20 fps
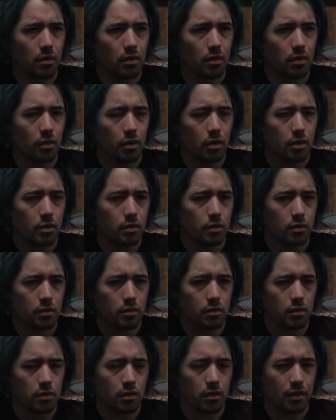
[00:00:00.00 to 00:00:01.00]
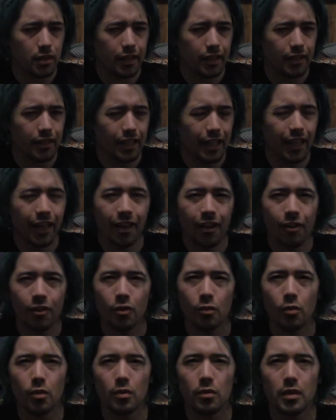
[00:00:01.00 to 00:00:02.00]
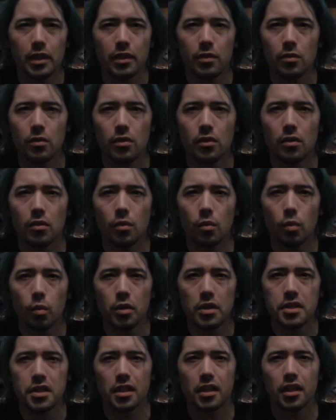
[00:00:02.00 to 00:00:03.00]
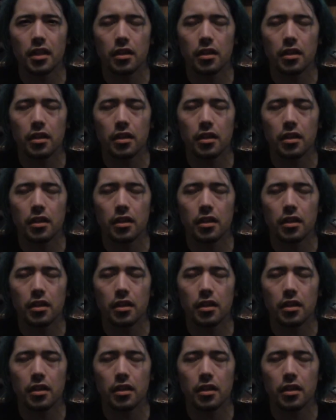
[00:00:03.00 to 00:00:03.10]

or, like, I don't know, like, what's the